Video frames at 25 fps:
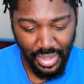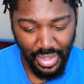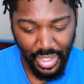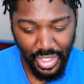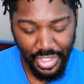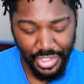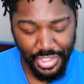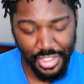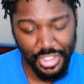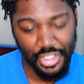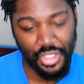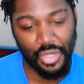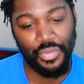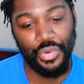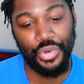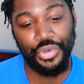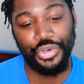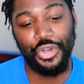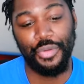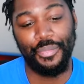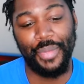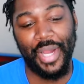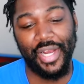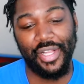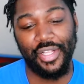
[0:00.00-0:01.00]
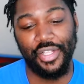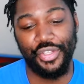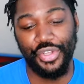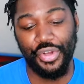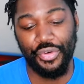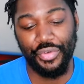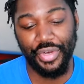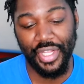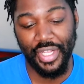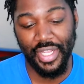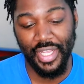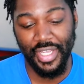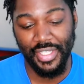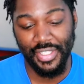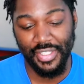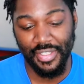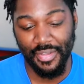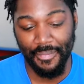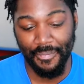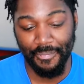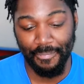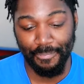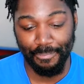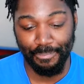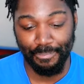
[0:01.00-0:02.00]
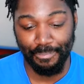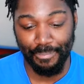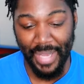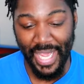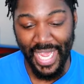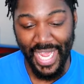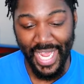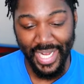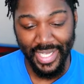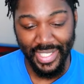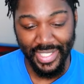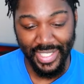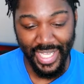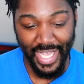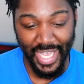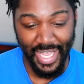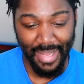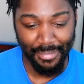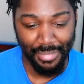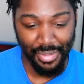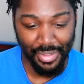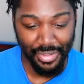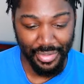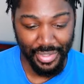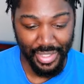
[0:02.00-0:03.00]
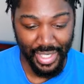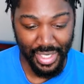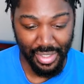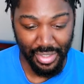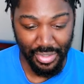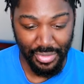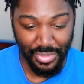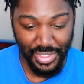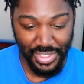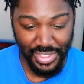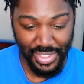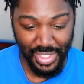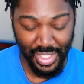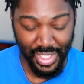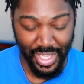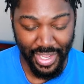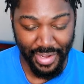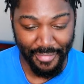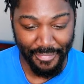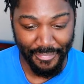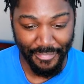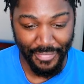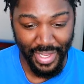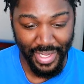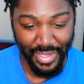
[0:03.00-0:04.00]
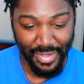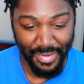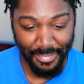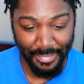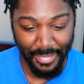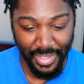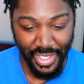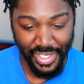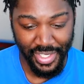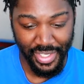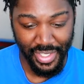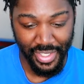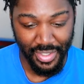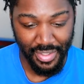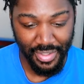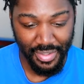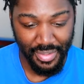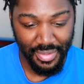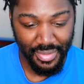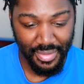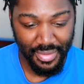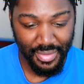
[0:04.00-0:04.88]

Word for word: He just don't want nobody to know that he's a bad gambler that loses a lot of fucking money